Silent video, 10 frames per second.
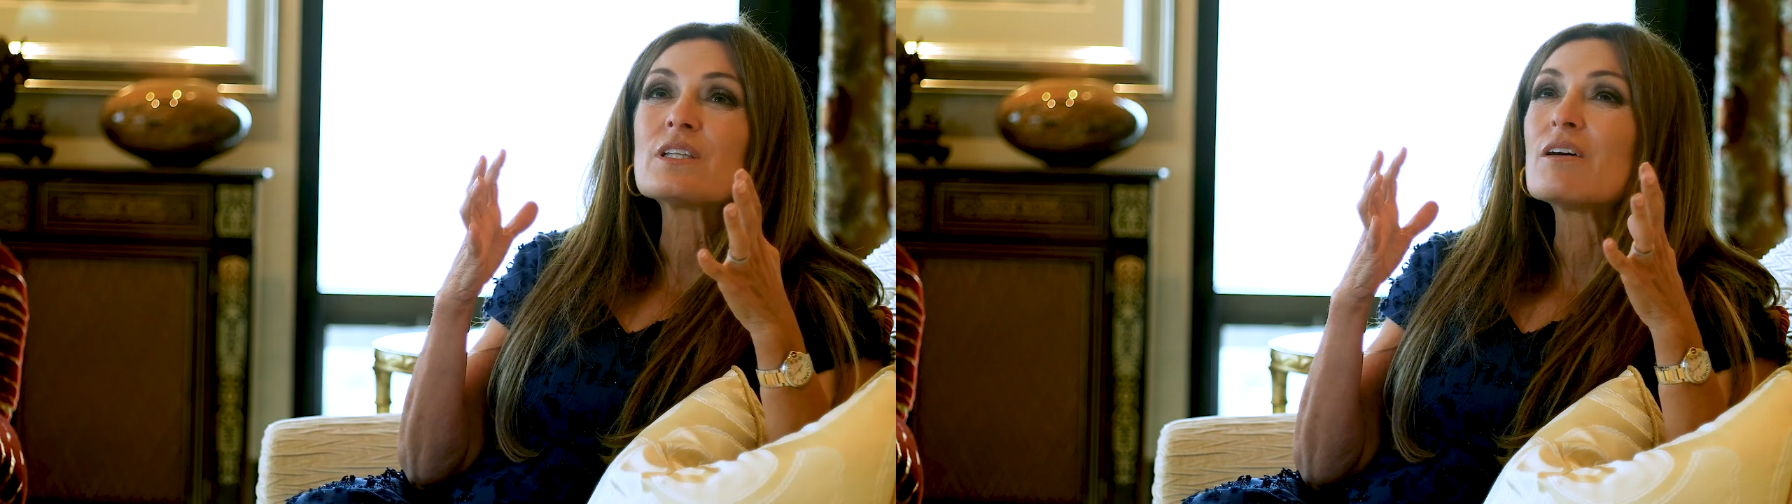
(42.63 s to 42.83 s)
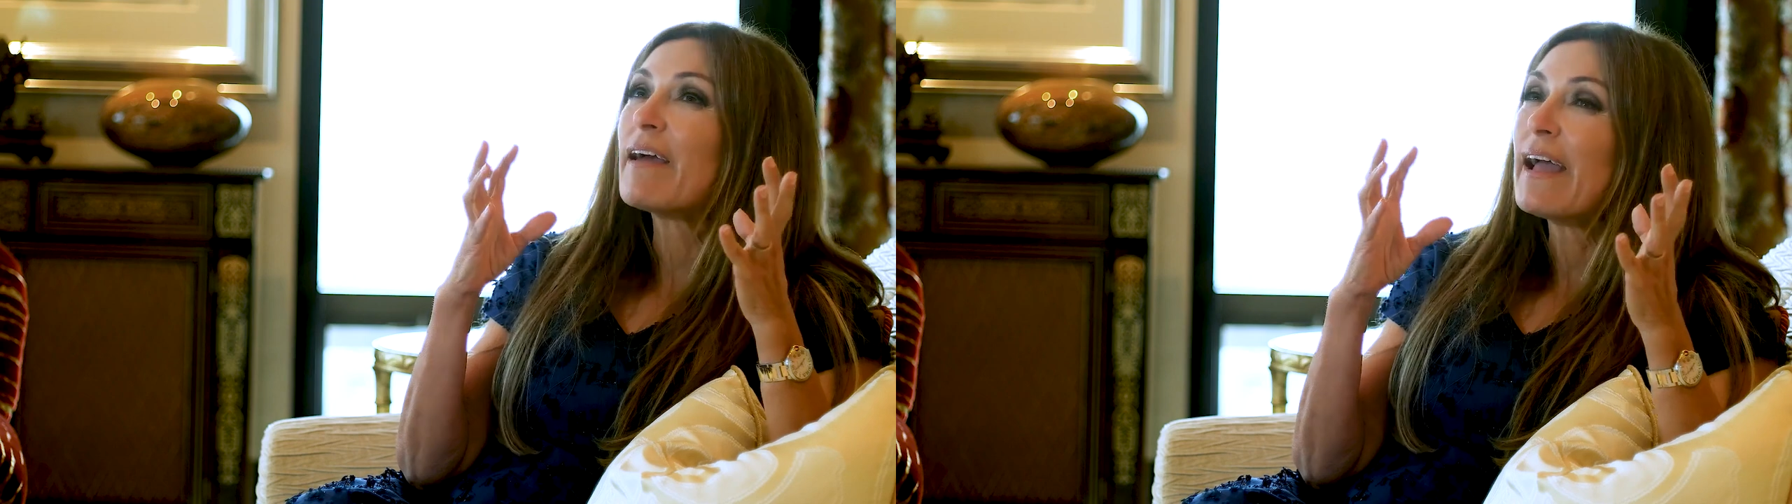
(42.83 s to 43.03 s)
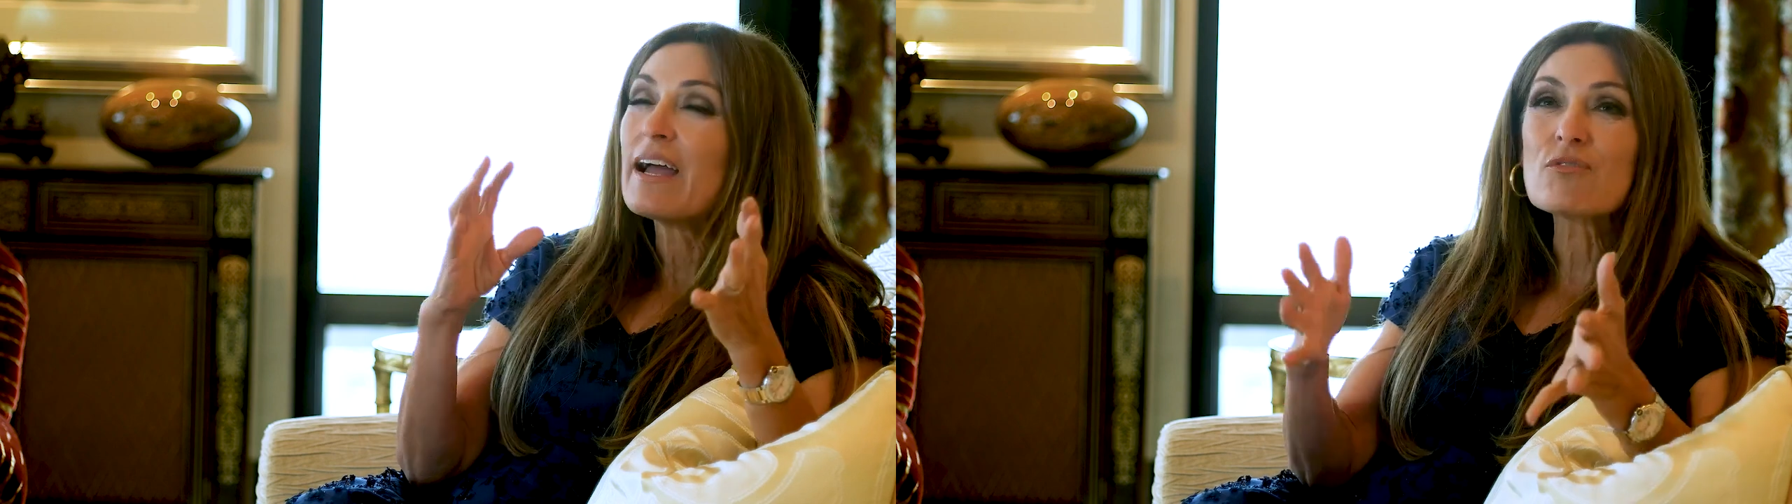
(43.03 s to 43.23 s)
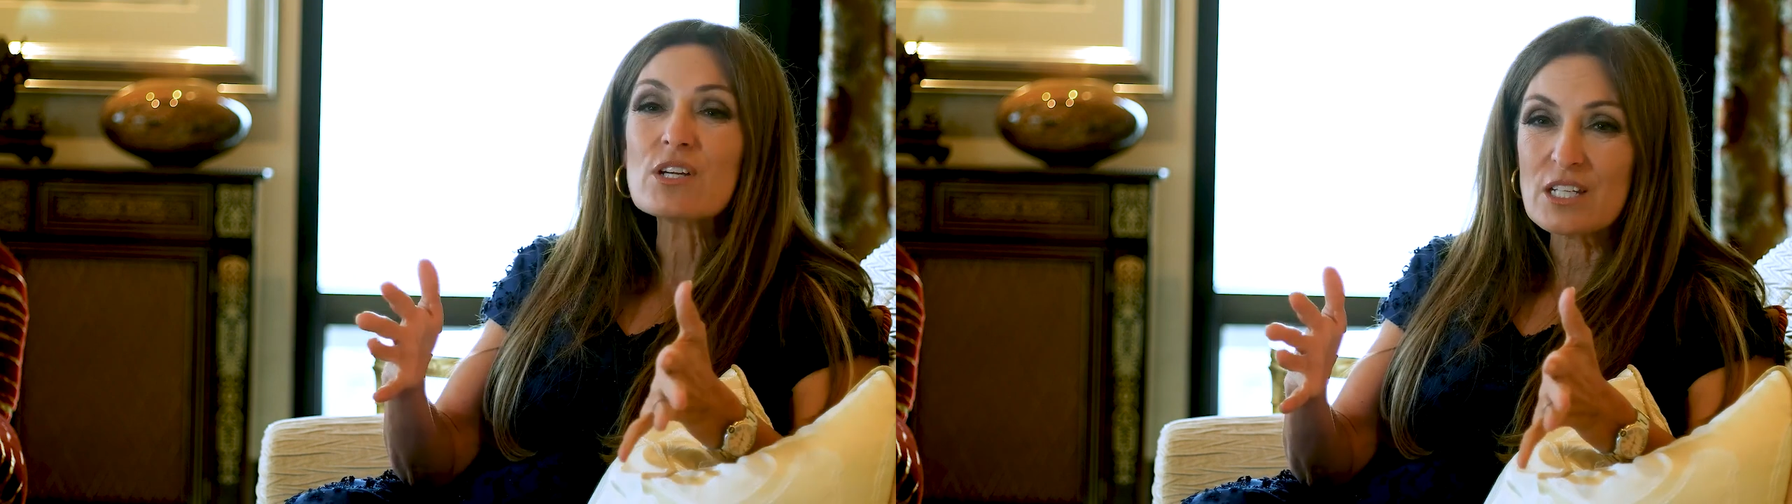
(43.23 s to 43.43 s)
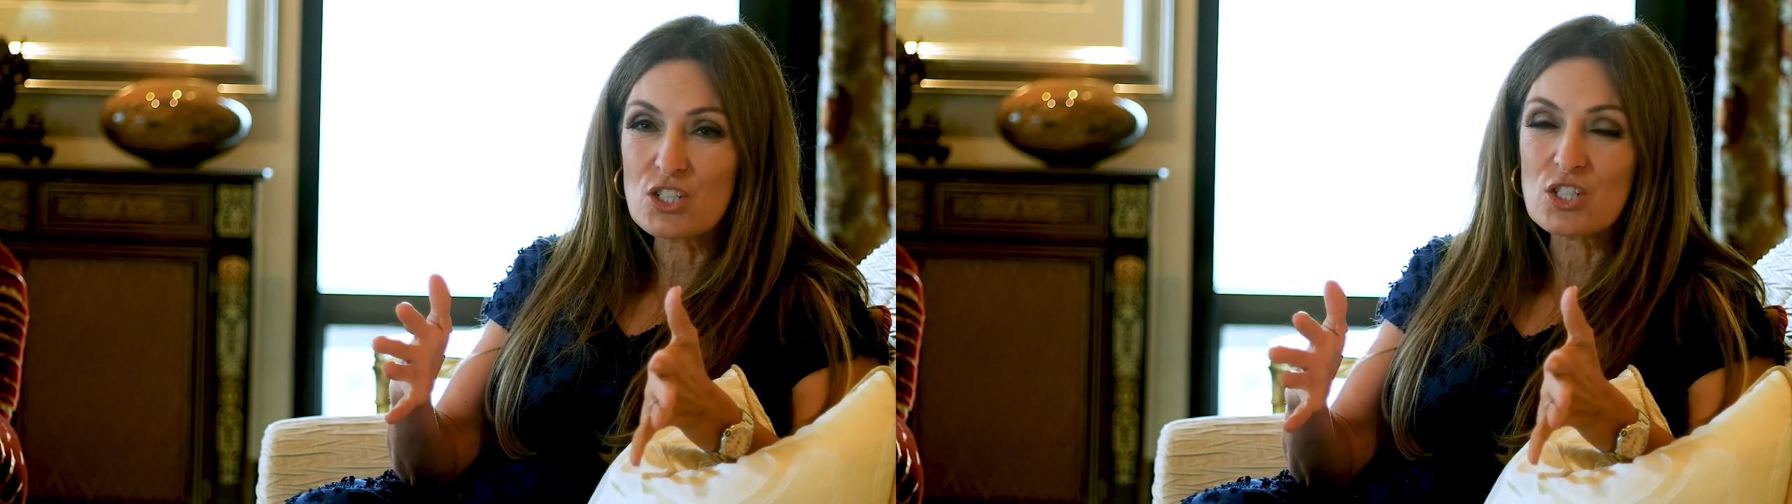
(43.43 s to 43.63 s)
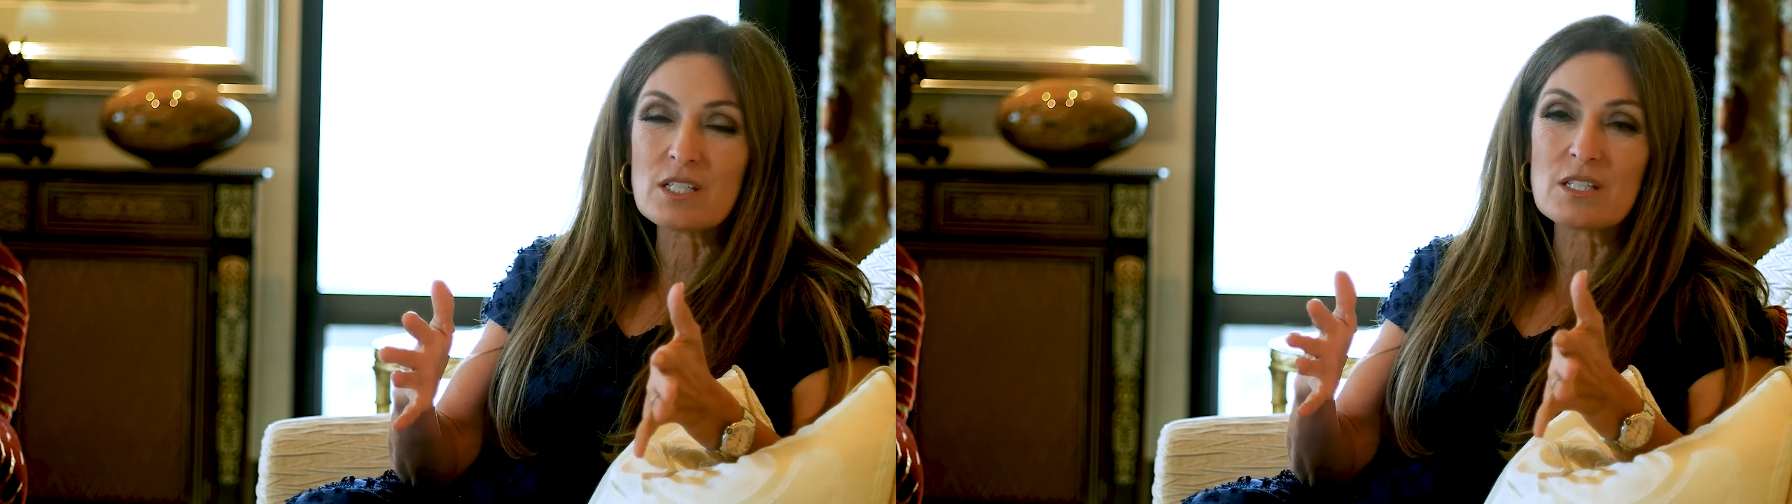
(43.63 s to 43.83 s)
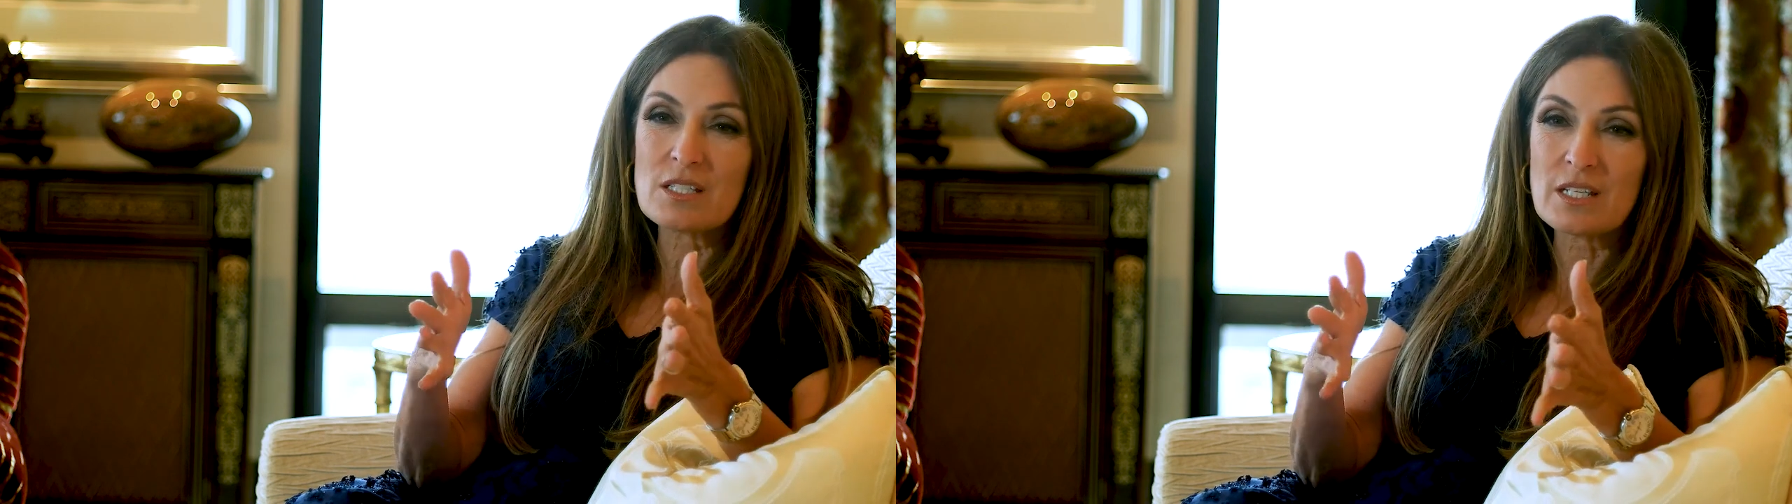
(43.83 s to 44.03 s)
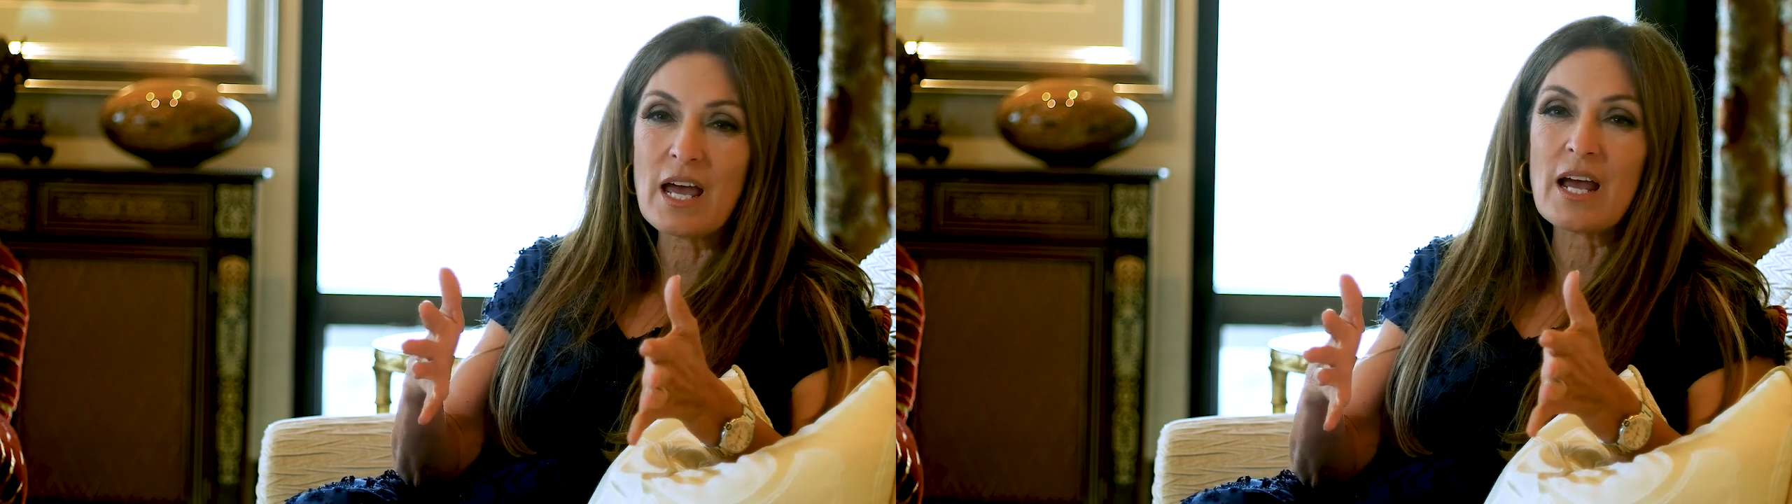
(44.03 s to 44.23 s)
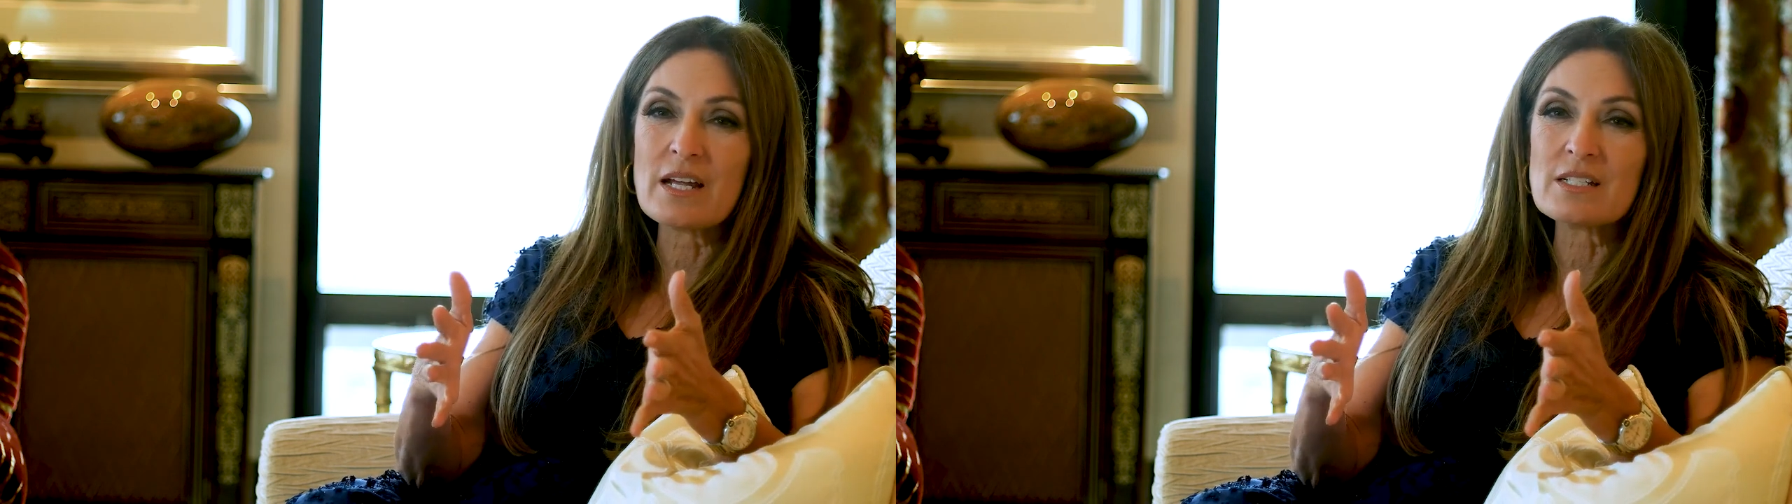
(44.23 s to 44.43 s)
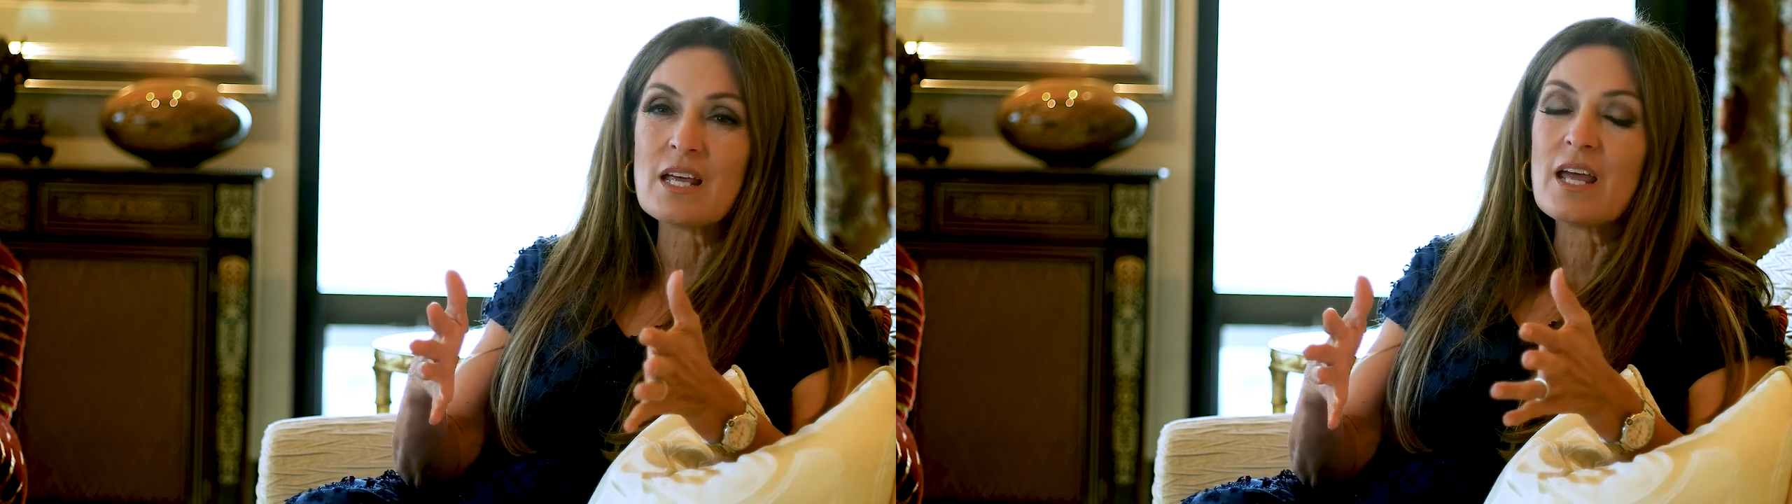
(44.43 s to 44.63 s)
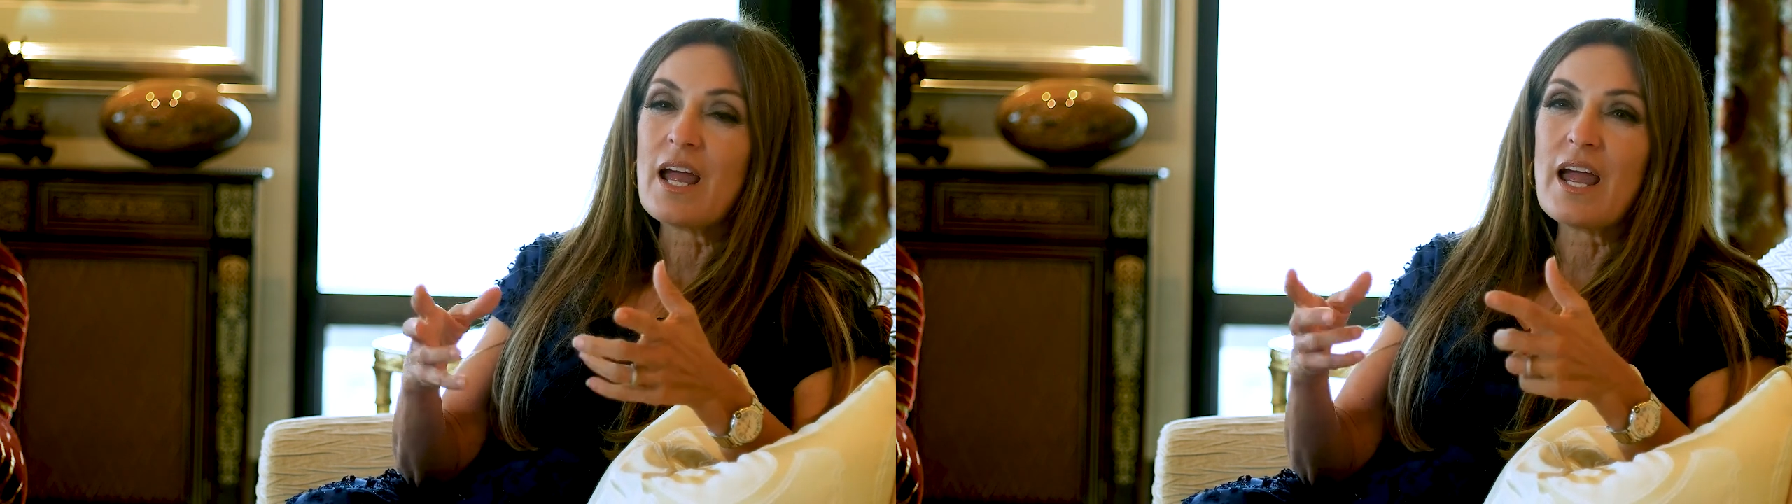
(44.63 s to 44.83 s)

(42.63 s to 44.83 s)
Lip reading: can love everything Jesus says